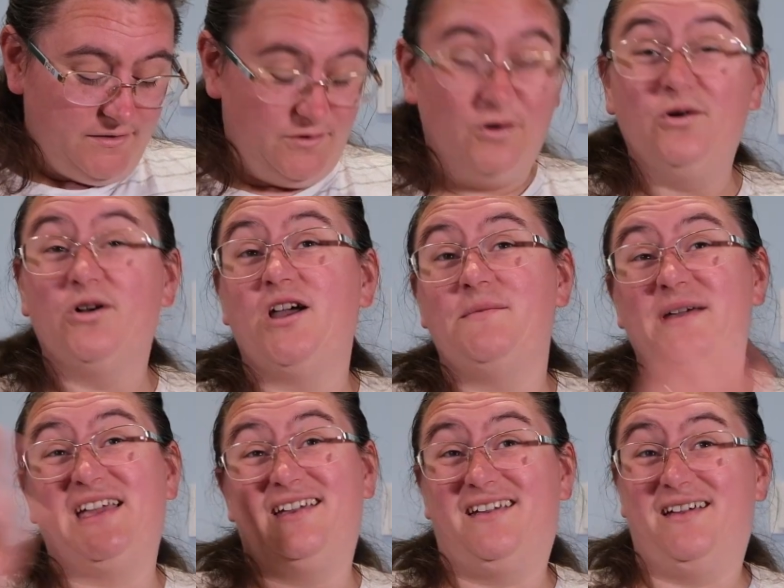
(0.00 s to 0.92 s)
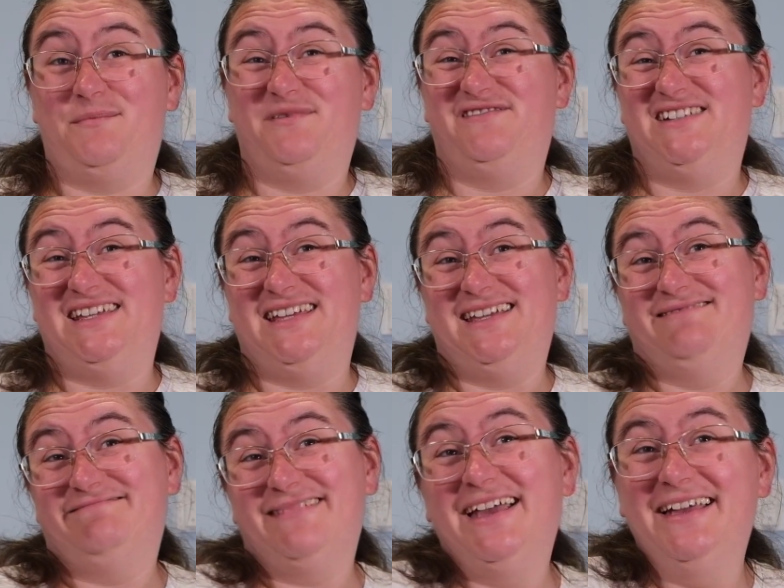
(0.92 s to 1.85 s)
Or go make a cup of tea.
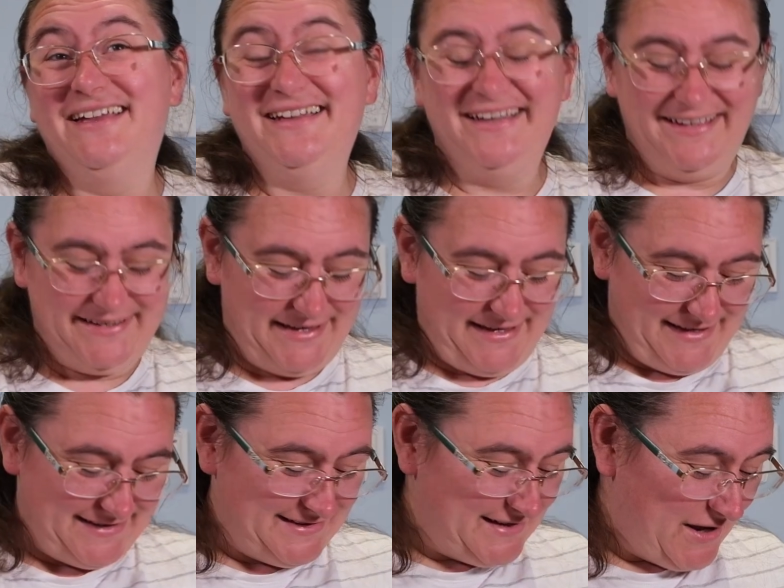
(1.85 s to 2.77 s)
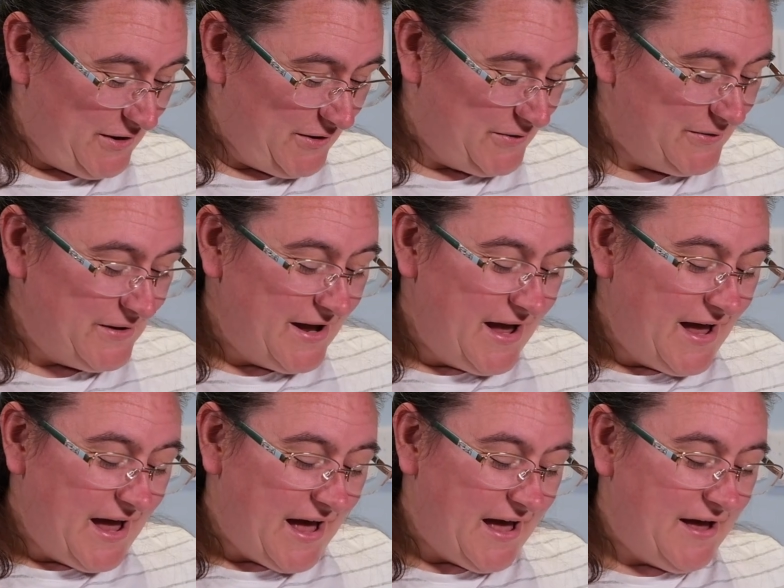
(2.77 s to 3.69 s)
So
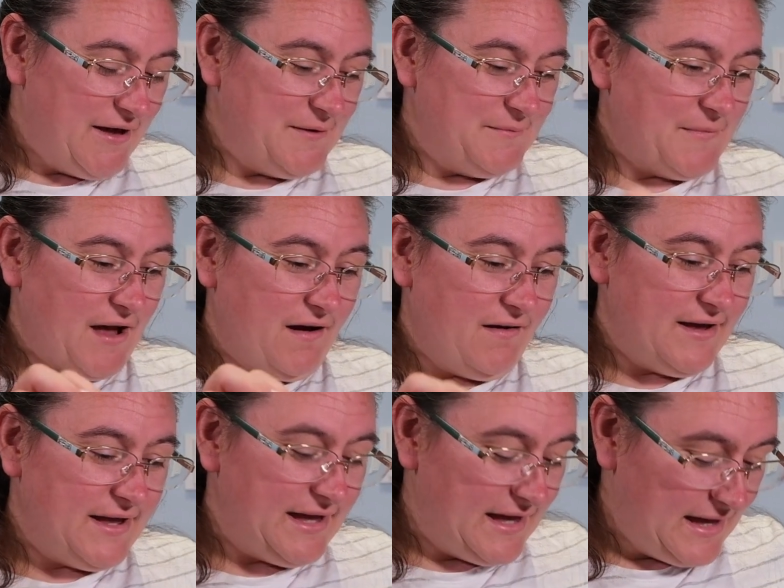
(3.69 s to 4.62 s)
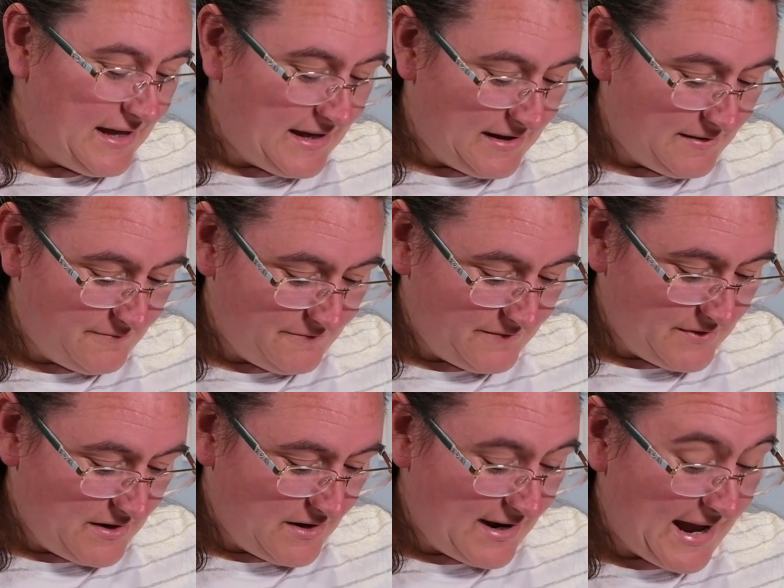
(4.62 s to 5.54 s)
I
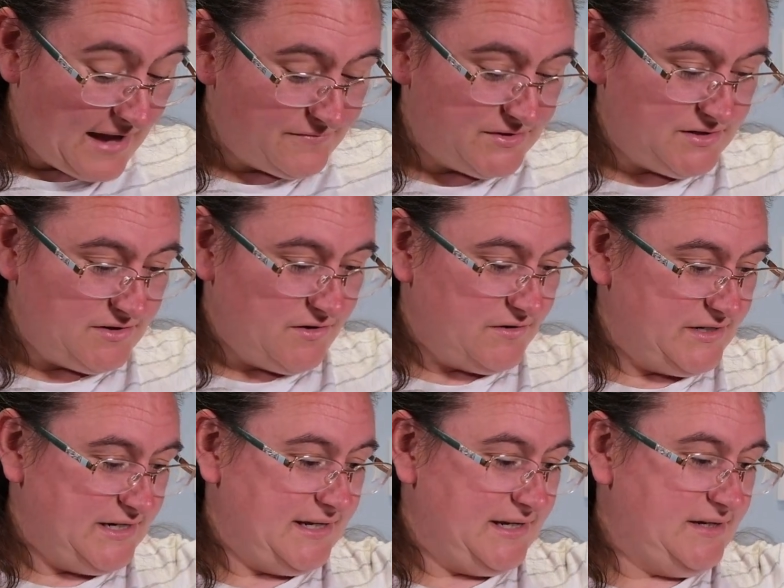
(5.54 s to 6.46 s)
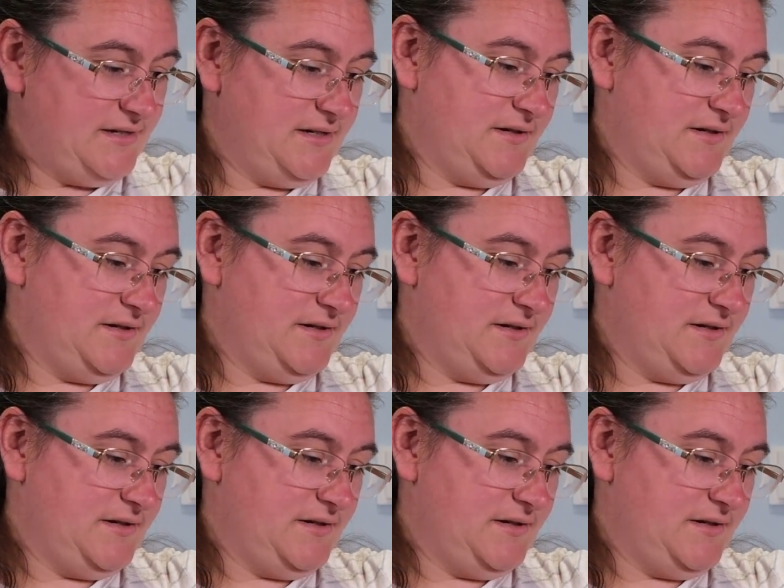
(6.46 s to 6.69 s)
have started.